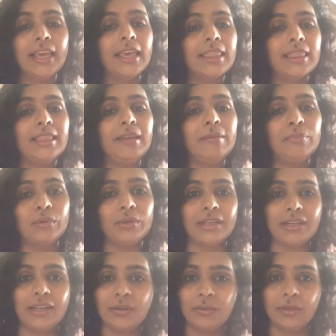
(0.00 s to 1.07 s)
then put it
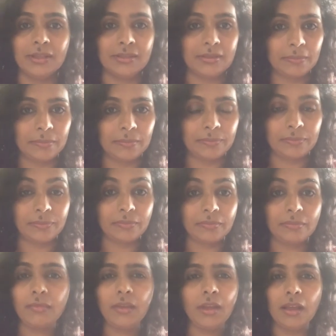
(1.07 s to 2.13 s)
into this.
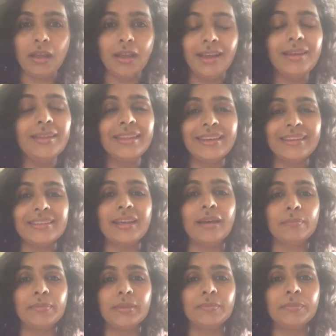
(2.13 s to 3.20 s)
Another
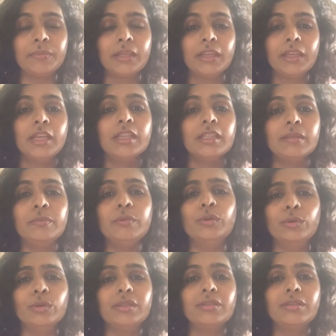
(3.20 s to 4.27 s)
example,
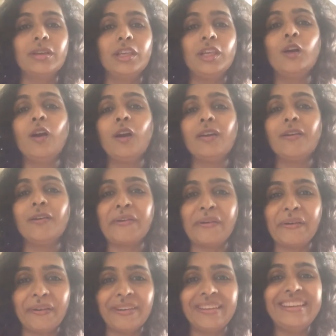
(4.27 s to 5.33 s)
suppose you got a
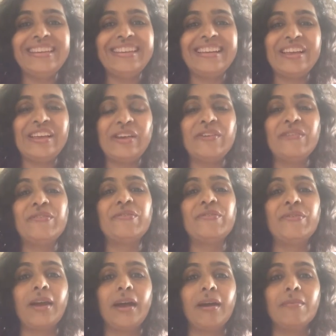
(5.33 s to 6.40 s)
call
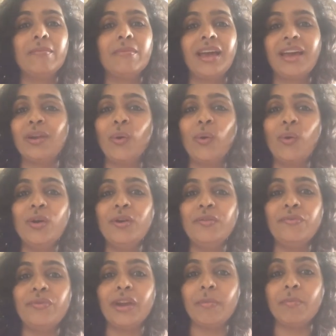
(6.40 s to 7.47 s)
from an old
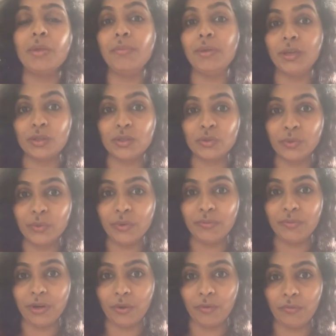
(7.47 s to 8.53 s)
friend, maybe a school
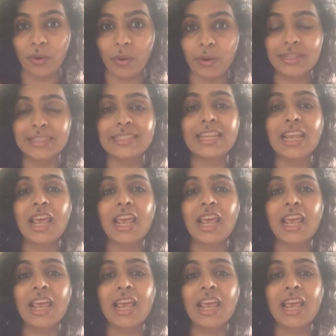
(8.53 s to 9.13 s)
friend of yours,